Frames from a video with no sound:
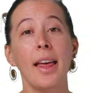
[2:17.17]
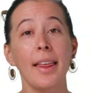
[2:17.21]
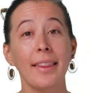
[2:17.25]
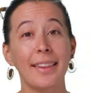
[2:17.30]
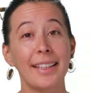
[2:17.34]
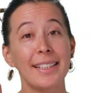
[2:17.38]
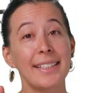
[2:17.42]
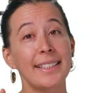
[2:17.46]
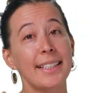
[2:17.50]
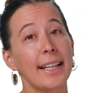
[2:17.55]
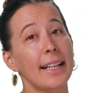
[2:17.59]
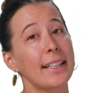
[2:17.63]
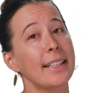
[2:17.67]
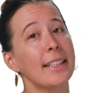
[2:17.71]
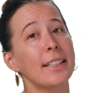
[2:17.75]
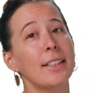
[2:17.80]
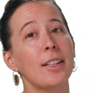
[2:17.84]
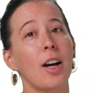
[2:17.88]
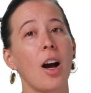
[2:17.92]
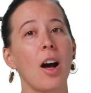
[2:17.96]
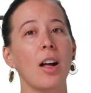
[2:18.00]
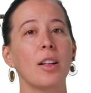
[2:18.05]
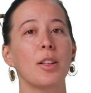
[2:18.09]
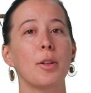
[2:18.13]
The second
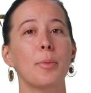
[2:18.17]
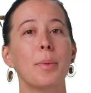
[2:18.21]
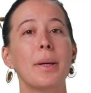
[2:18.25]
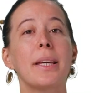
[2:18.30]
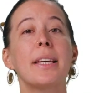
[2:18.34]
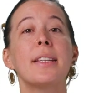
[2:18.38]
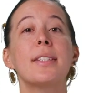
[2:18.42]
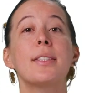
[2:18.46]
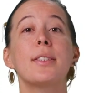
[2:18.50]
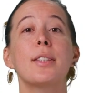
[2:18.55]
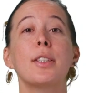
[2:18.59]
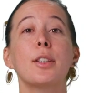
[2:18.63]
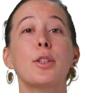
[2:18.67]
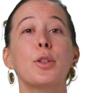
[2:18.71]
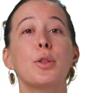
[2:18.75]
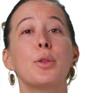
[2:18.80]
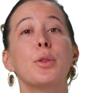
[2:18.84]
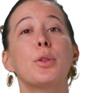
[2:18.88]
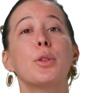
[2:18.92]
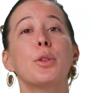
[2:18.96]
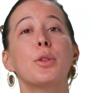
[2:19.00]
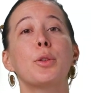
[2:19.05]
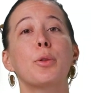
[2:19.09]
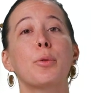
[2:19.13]
column is the
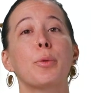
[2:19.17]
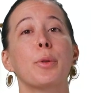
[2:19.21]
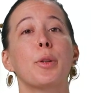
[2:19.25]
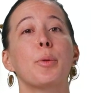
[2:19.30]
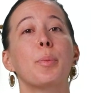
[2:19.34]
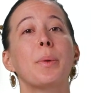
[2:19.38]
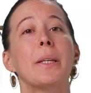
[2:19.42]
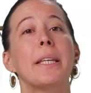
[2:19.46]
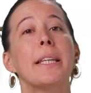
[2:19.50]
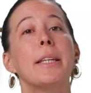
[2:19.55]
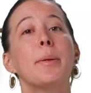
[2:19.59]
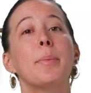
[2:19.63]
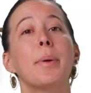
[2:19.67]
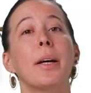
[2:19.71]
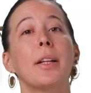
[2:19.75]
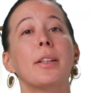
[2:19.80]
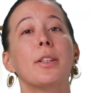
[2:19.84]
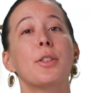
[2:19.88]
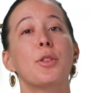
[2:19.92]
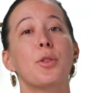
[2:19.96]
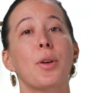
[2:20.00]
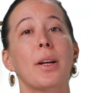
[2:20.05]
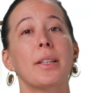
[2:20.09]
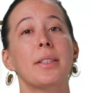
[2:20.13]
Google group email
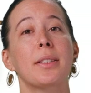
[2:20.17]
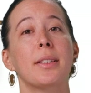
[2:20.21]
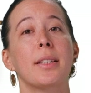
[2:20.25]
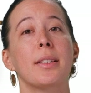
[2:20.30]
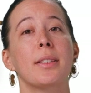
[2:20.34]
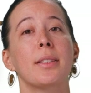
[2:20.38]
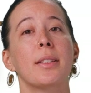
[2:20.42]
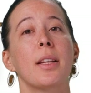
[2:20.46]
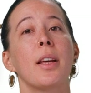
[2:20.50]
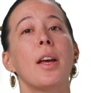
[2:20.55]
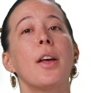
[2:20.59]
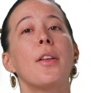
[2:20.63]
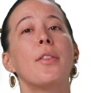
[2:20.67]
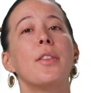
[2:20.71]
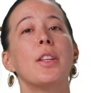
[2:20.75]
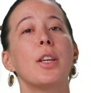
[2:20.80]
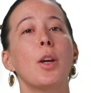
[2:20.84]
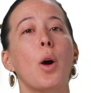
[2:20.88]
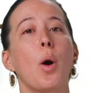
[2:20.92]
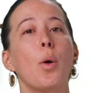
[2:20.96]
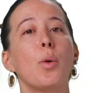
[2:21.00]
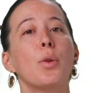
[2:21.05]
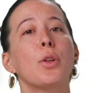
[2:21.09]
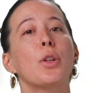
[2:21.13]
addresses
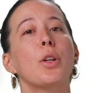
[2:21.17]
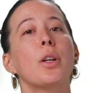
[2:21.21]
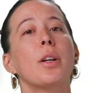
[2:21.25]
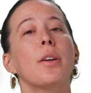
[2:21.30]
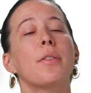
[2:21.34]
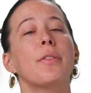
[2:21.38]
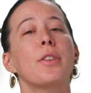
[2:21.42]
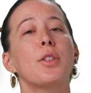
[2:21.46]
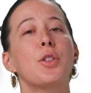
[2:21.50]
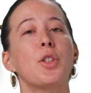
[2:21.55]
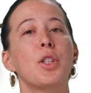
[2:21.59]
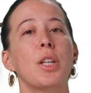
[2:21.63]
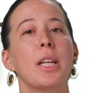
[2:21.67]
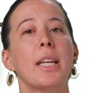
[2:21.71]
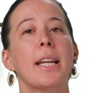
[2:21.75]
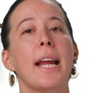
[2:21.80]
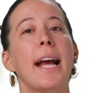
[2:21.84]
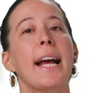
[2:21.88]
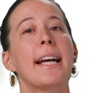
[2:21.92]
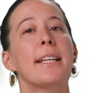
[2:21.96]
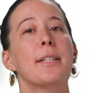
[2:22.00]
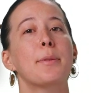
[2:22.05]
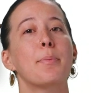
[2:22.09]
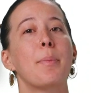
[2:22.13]
the owner of the sheet
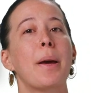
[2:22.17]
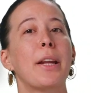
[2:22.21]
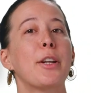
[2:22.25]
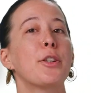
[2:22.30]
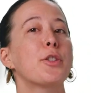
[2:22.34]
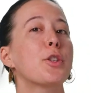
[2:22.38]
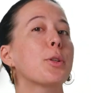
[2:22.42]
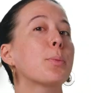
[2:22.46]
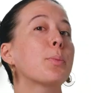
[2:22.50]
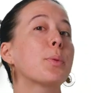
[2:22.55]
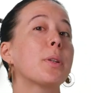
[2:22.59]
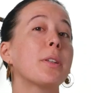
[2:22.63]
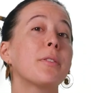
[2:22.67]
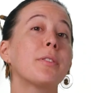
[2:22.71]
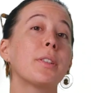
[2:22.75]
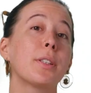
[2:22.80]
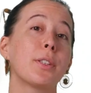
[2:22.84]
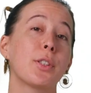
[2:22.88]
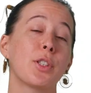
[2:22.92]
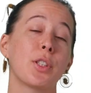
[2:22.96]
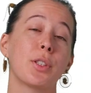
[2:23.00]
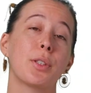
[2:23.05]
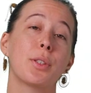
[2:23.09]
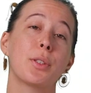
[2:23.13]
has manager
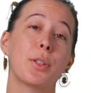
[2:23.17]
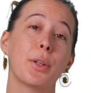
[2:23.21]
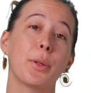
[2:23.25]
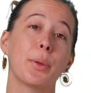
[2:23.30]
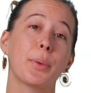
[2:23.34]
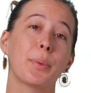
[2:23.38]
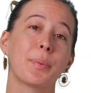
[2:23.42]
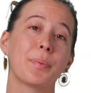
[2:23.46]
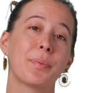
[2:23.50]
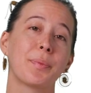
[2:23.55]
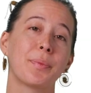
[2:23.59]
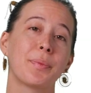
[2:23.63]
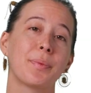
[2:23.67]
privileges to.